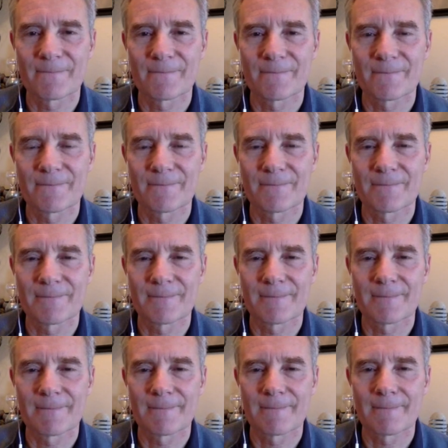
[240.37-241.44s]

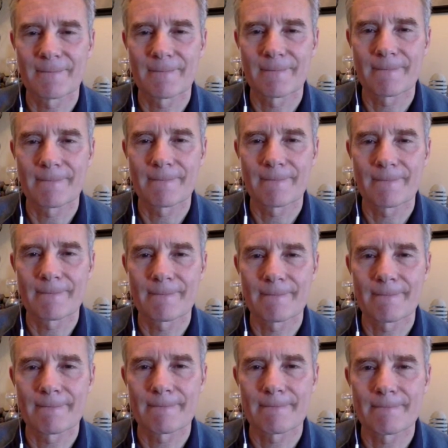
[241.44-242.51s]

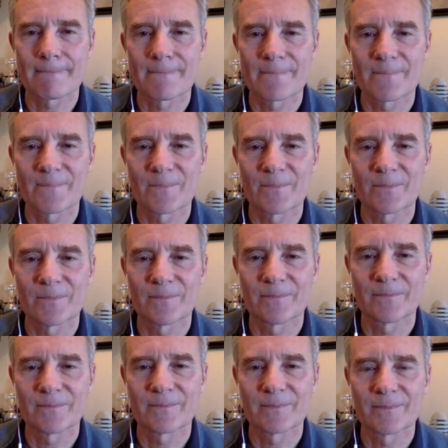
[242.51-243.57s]

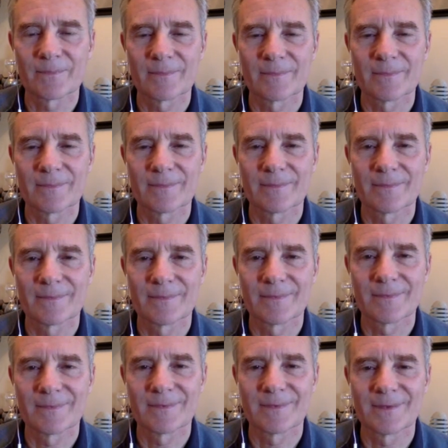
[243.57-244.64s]

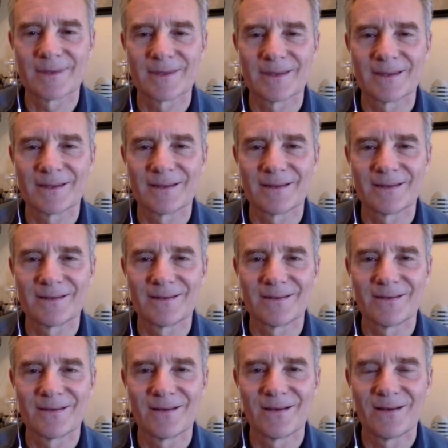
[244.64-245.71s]

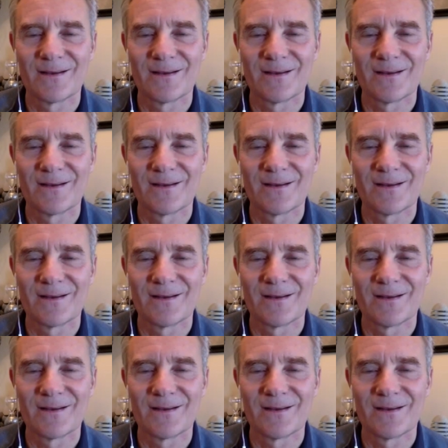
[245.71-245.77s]
(silent)